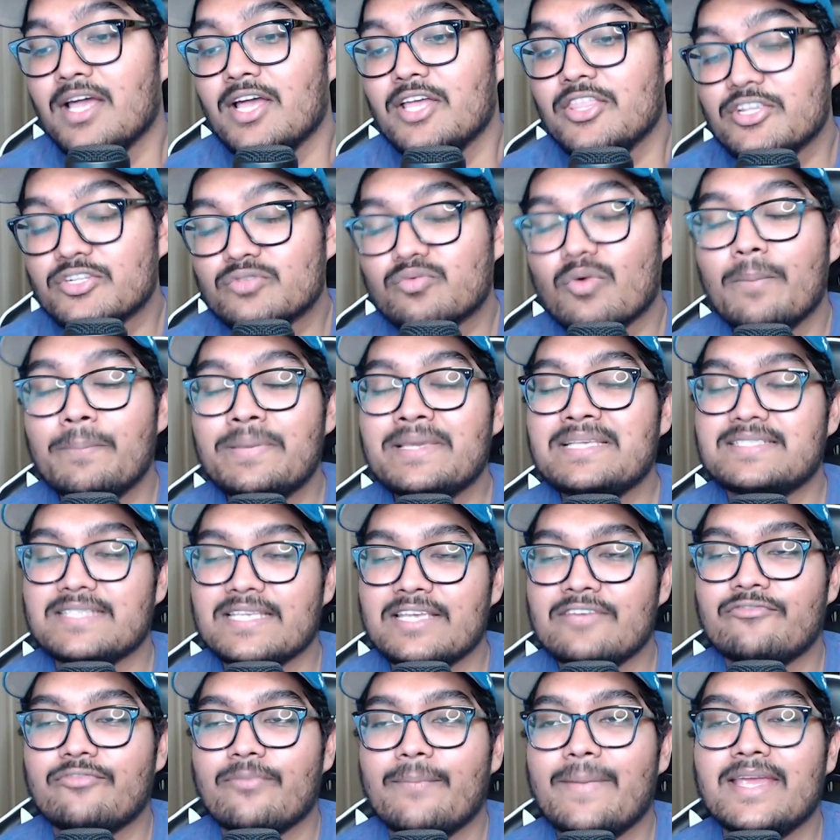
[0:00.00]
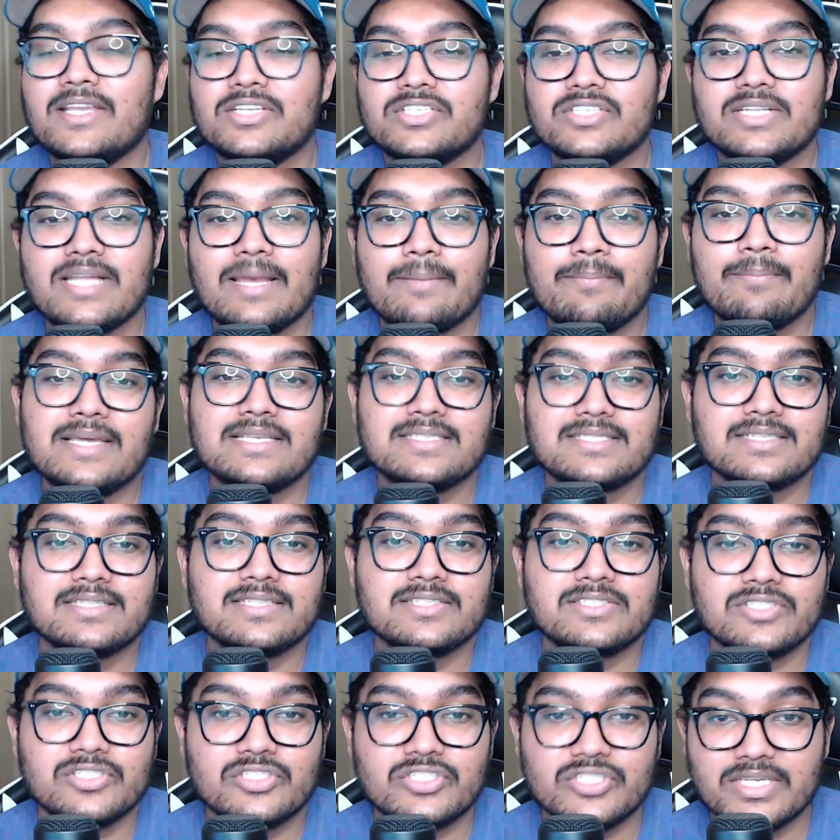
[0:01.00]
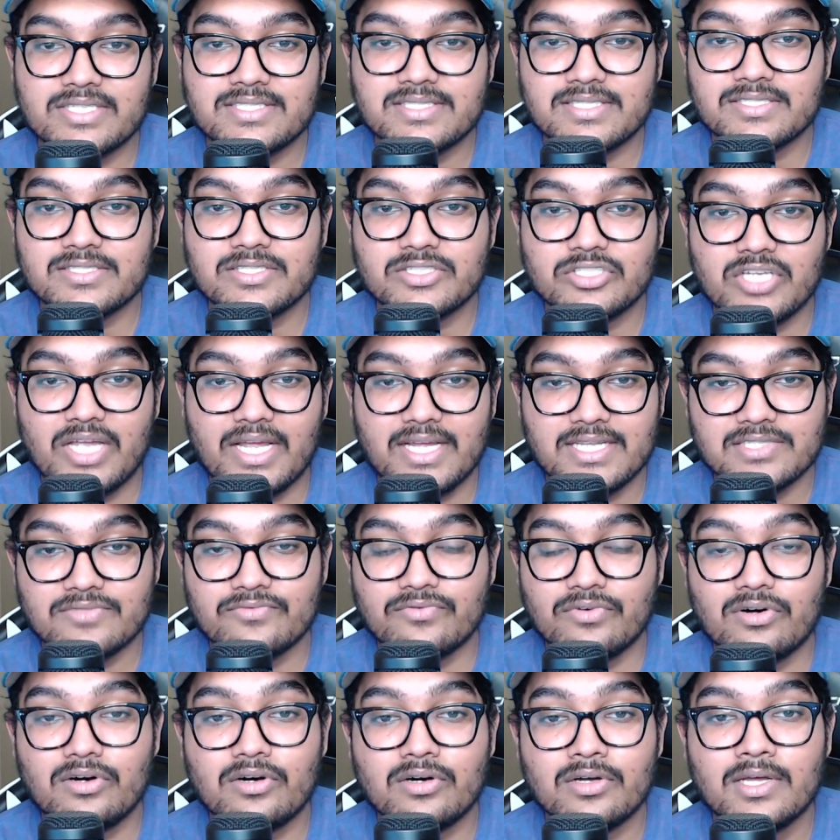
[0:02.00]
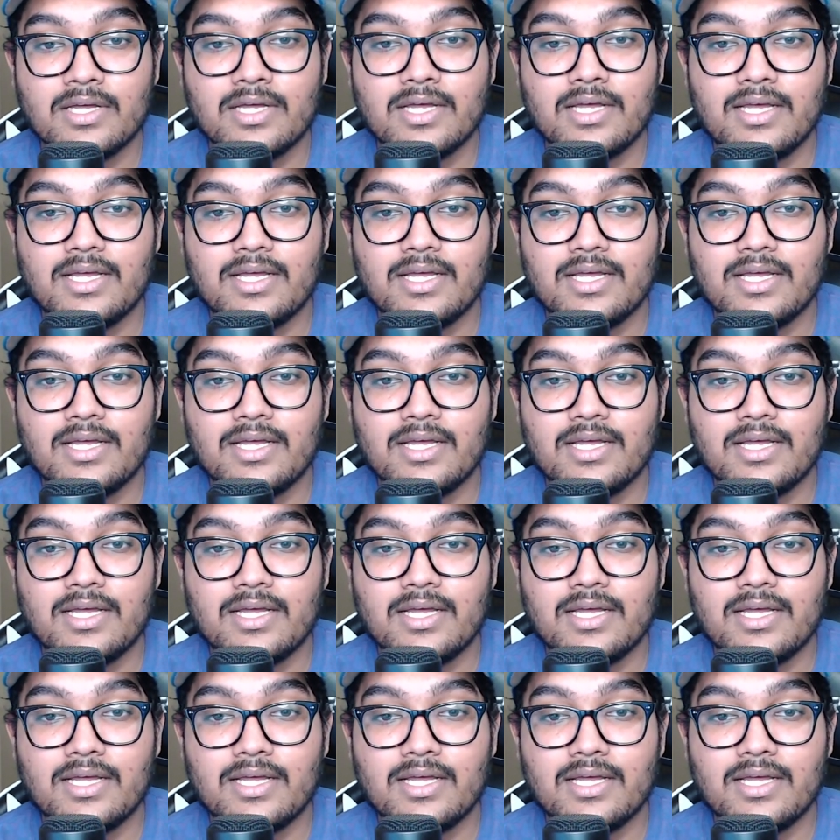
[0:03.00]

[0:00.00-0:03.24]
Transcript: there's one piece of information that basically suggests it's the Giants' fault.